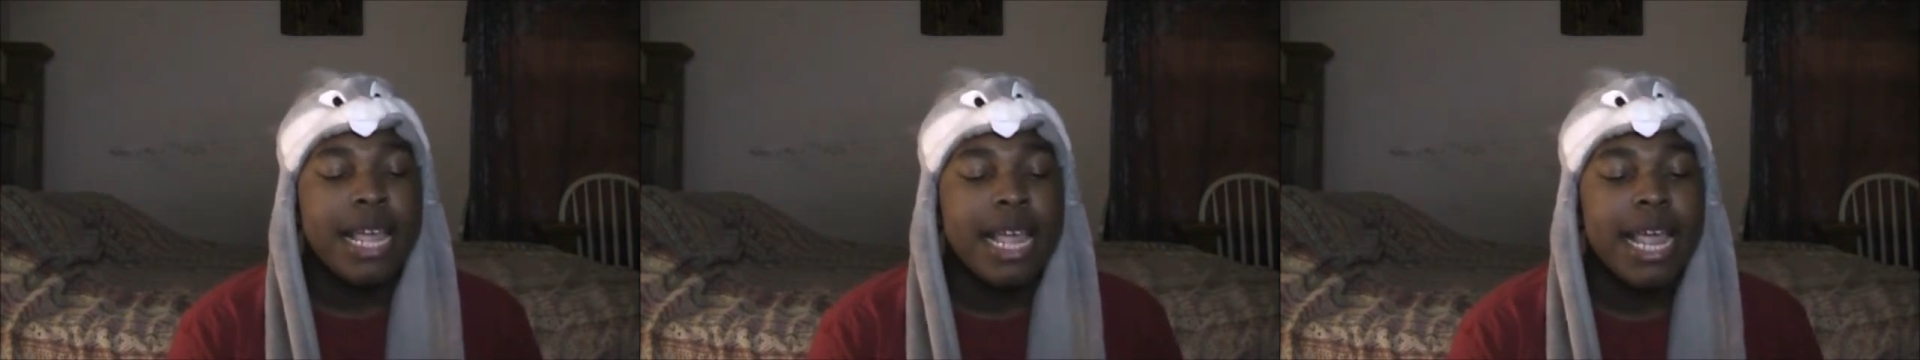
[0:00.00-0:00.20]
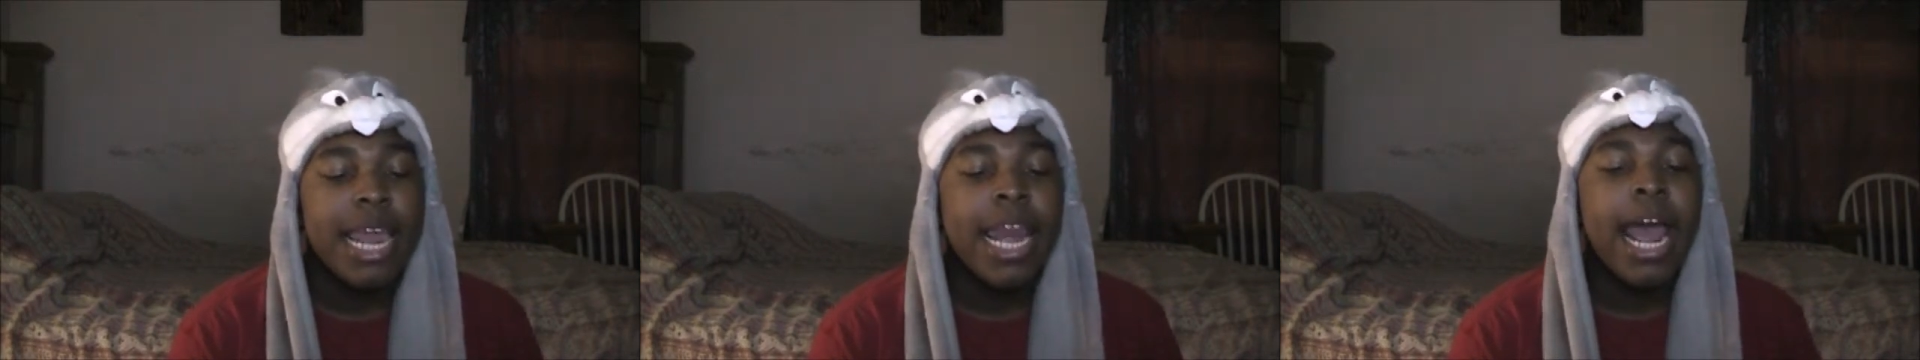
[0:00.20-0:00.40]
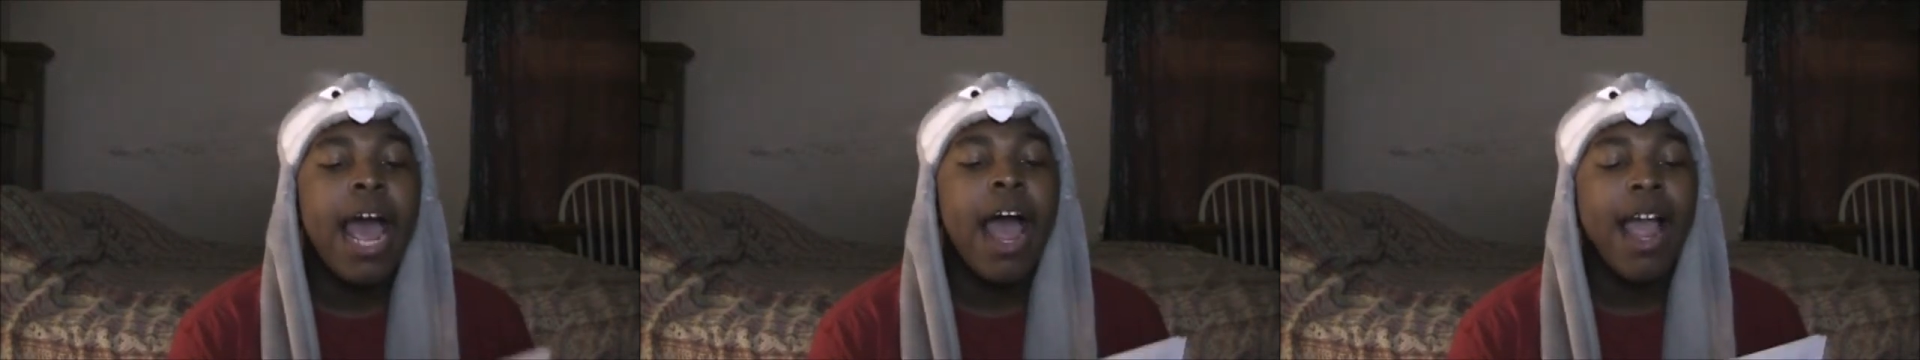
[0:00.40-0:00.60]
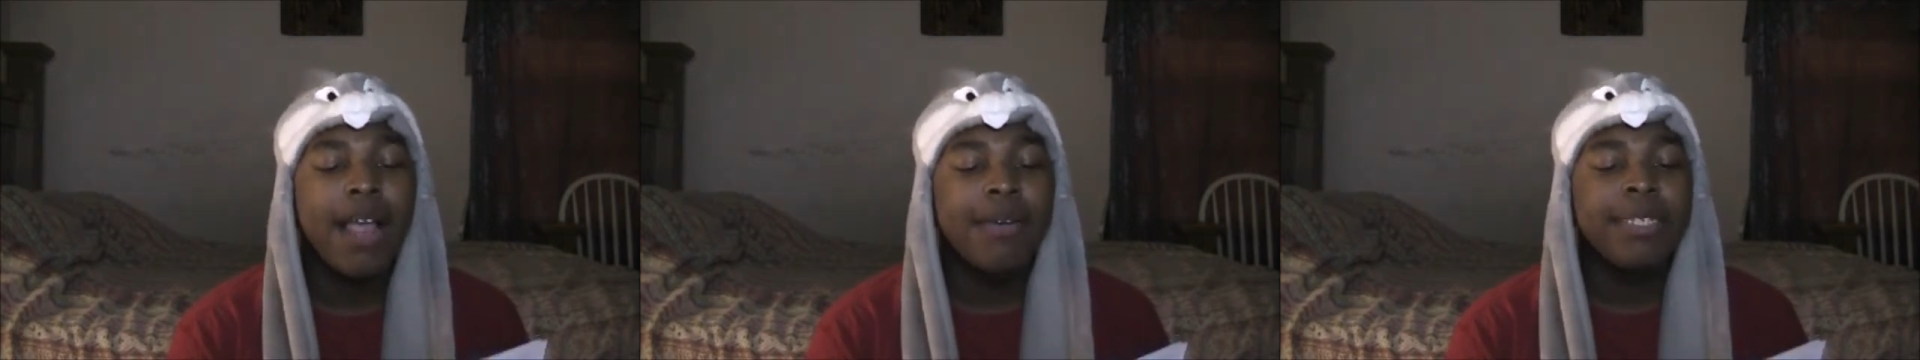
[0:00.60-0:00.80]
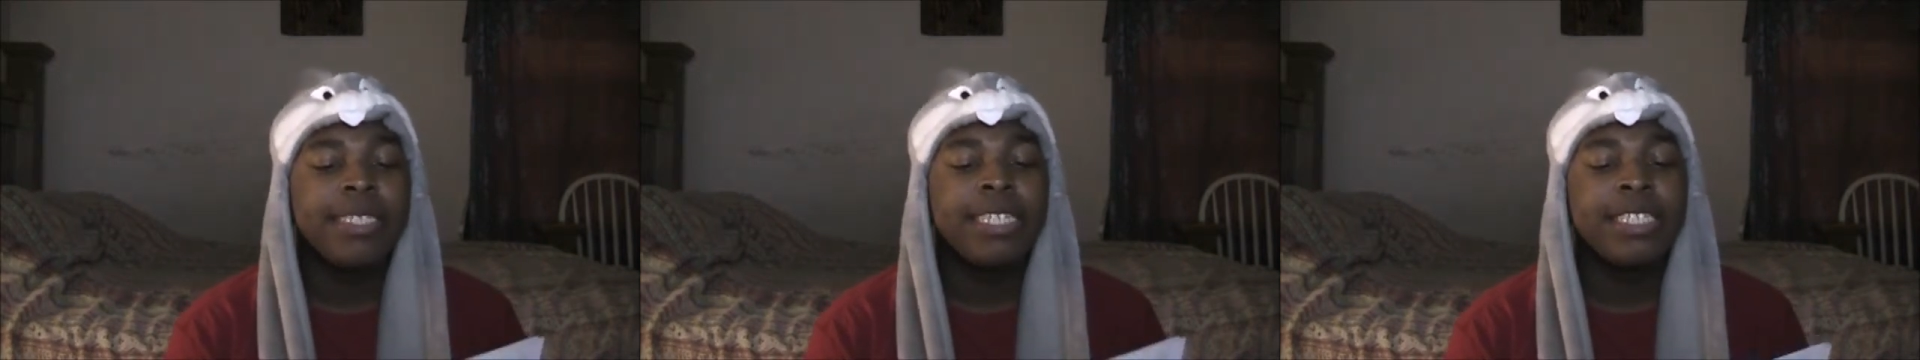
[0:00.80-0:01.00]
in an
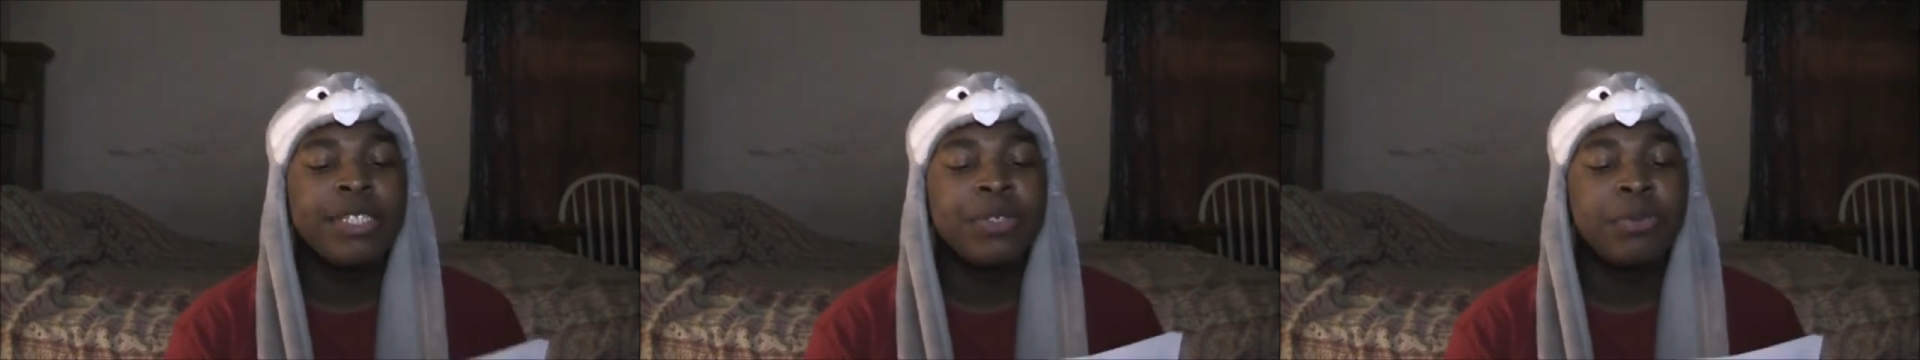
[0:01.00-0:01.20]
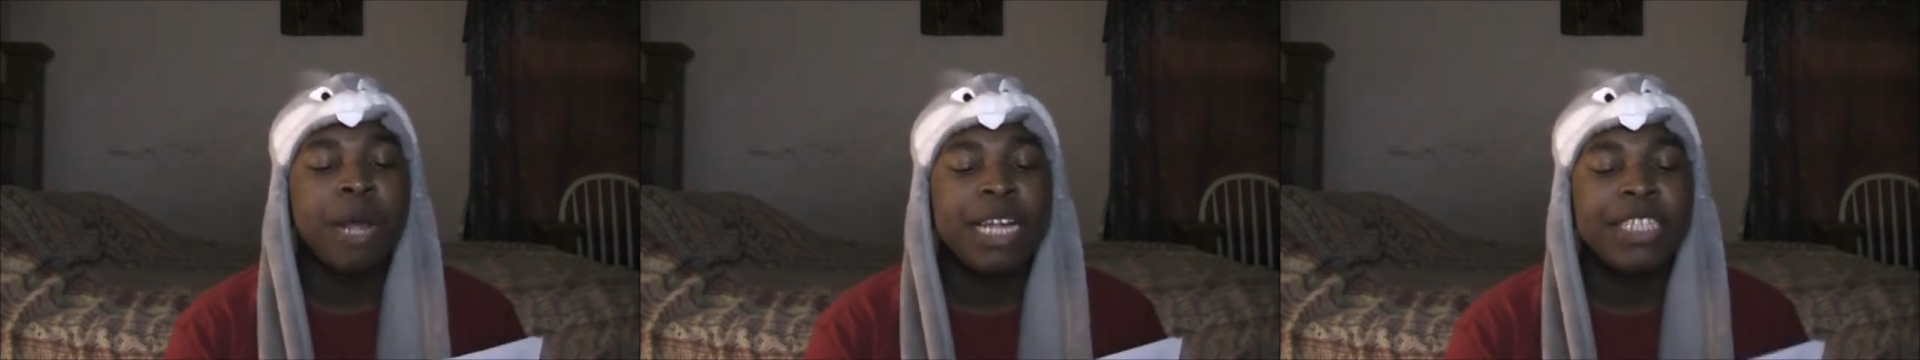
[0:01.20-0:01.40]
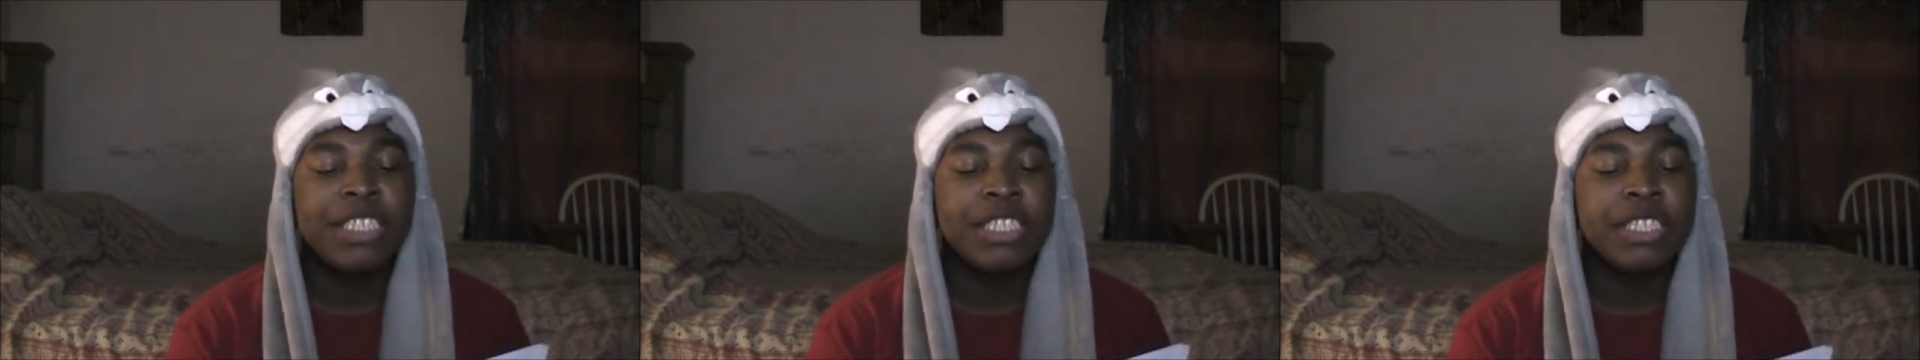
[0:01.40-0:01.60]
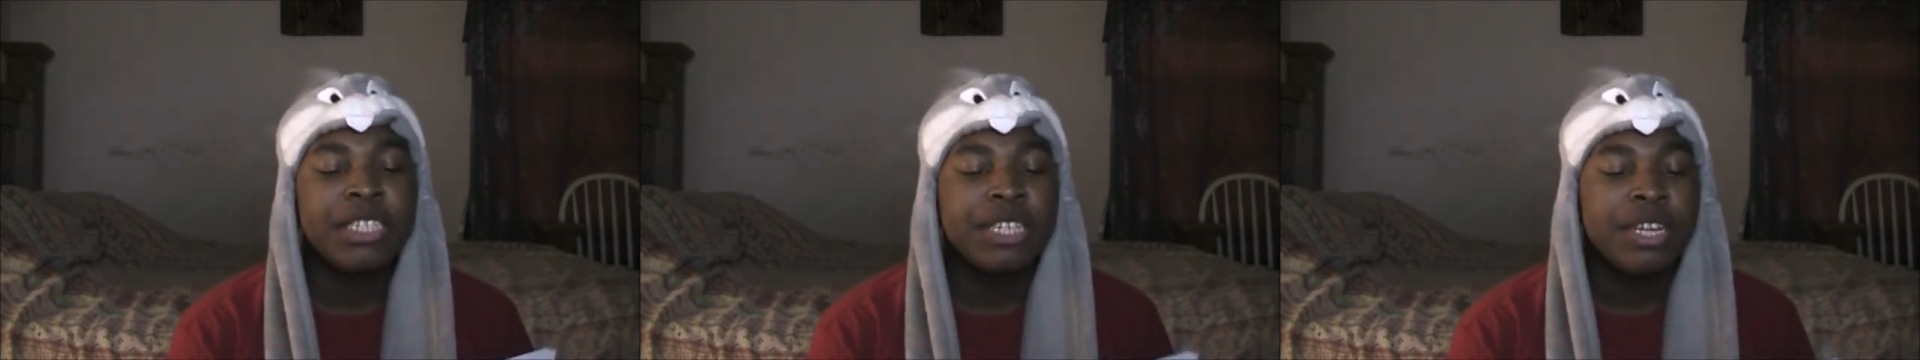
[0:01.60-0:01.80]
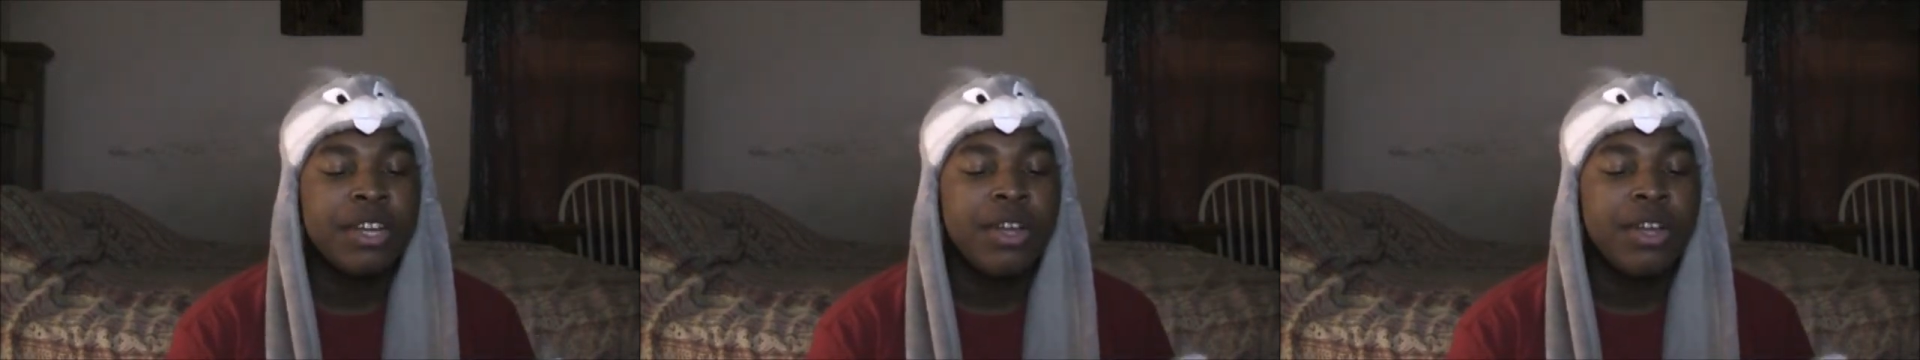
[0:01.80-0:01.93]
awkward situation